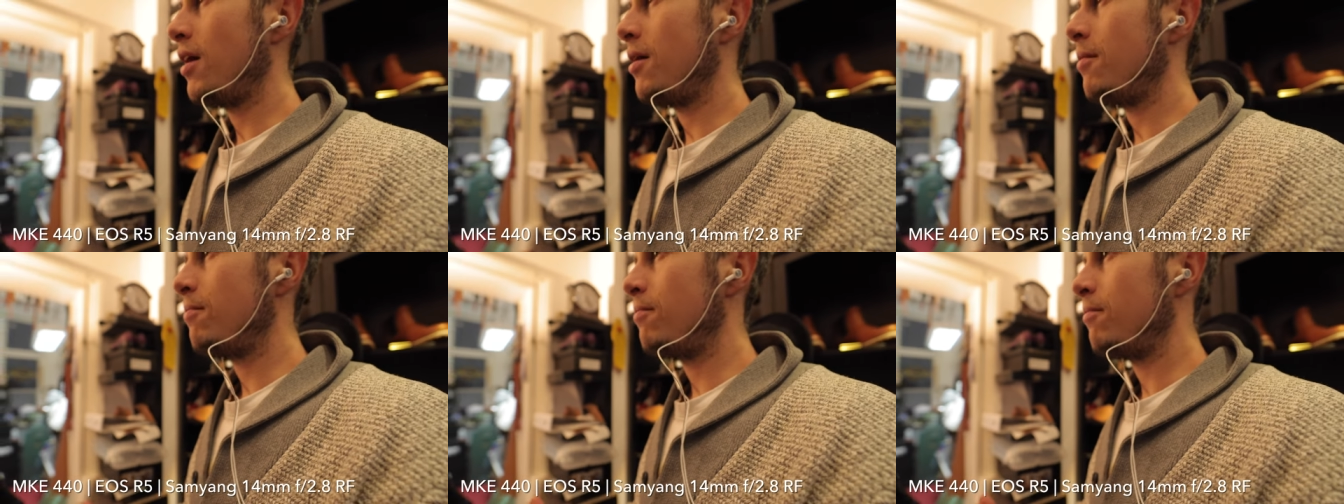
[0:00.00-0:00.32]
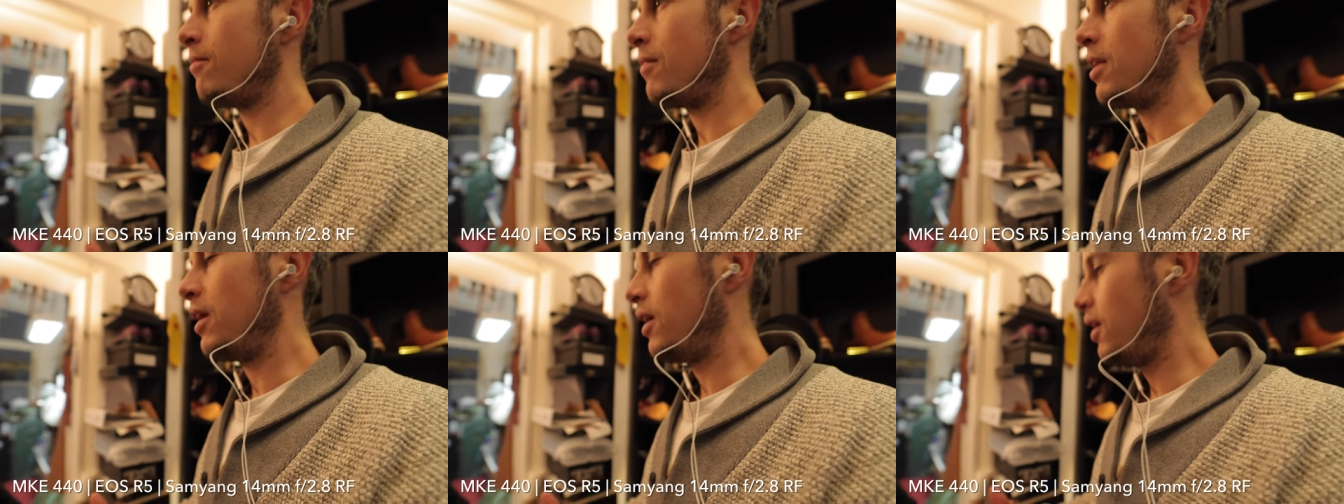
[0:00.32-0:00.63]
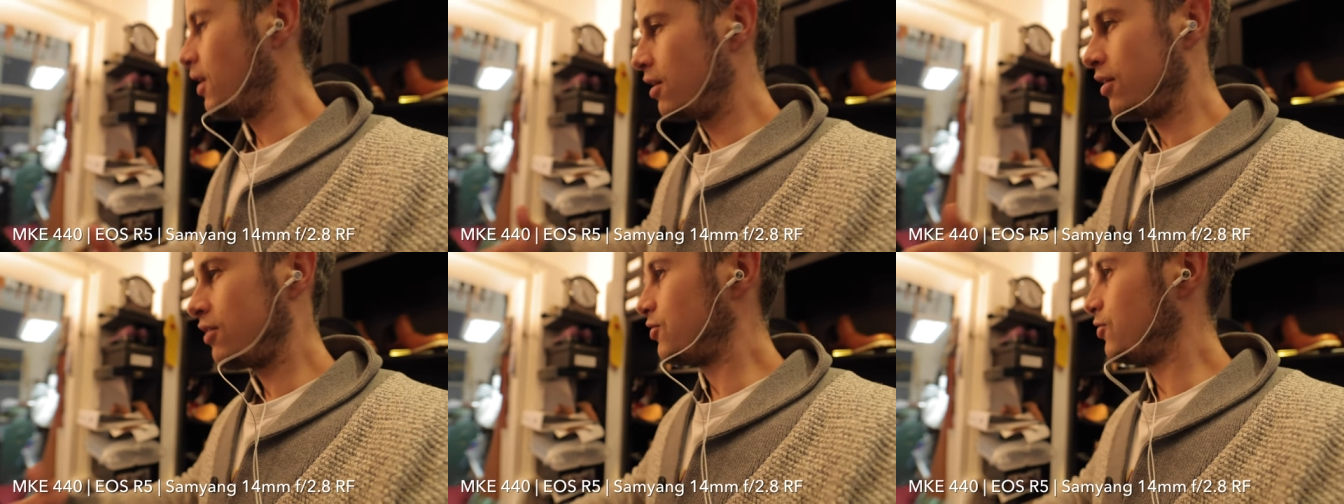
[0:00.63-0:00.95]
I'm
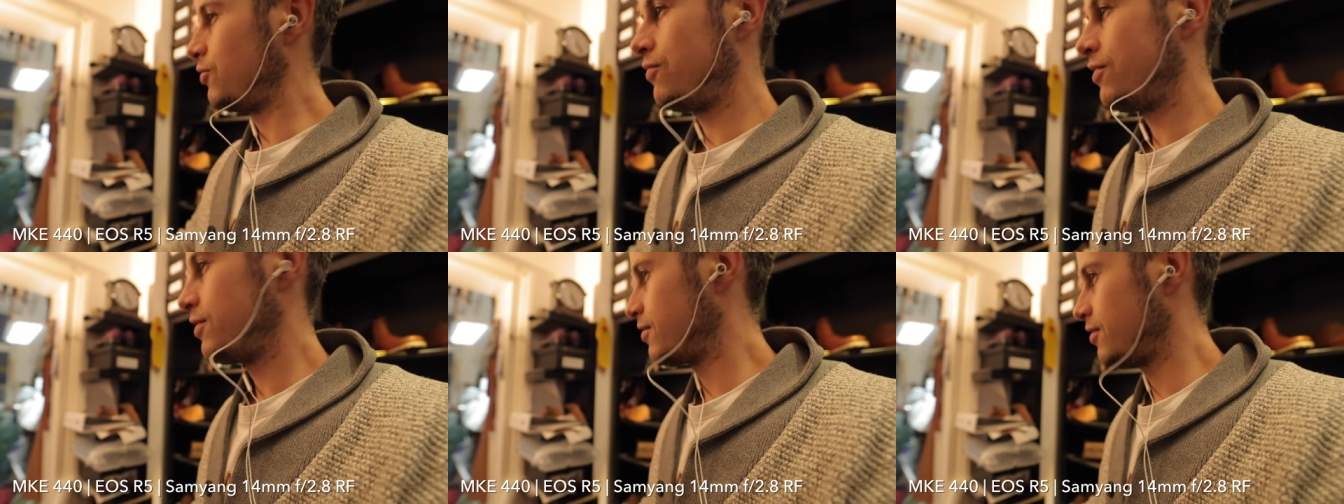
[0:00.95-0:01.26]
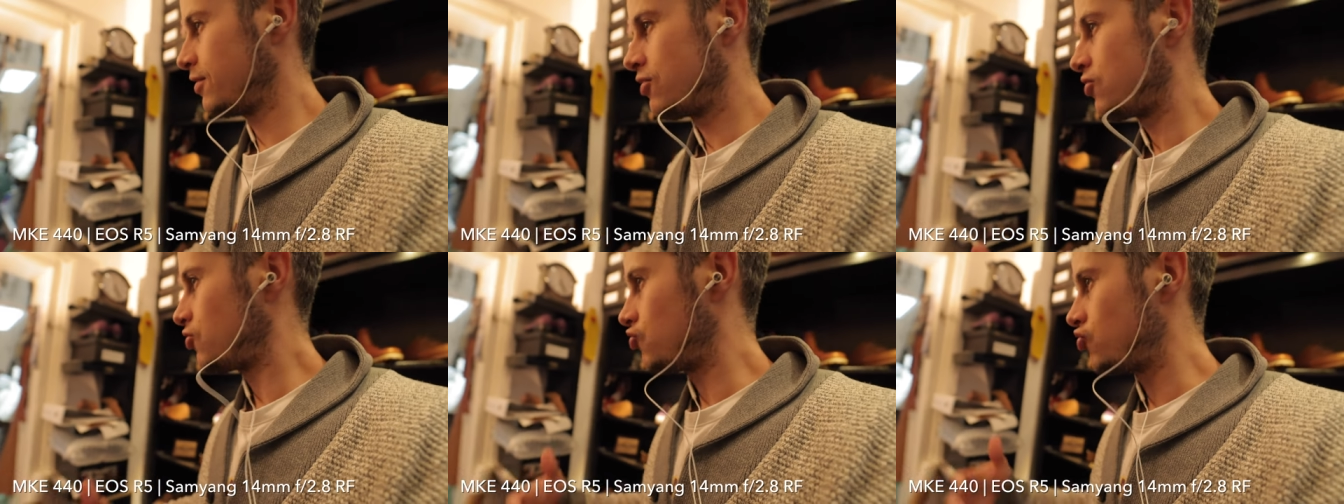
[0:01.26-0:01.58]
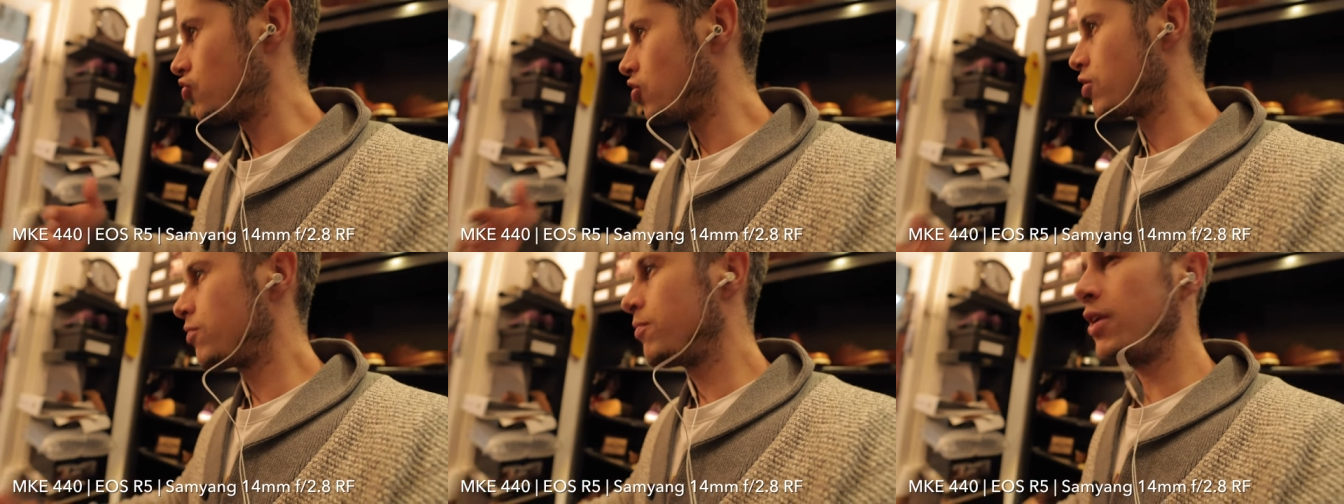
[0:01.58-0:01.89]
here to visit
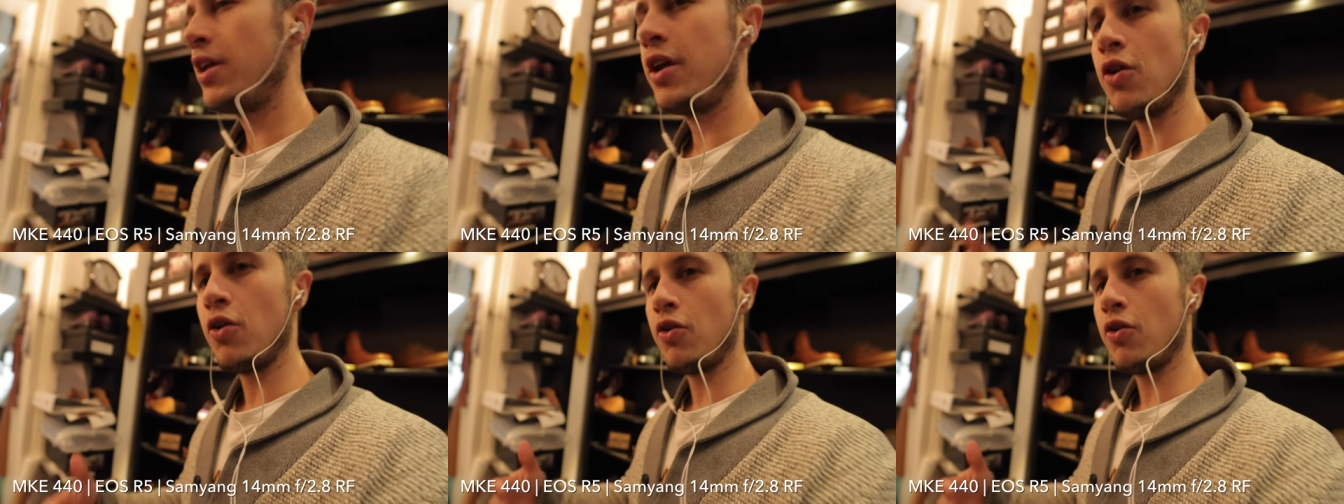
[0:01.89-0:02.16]
Germany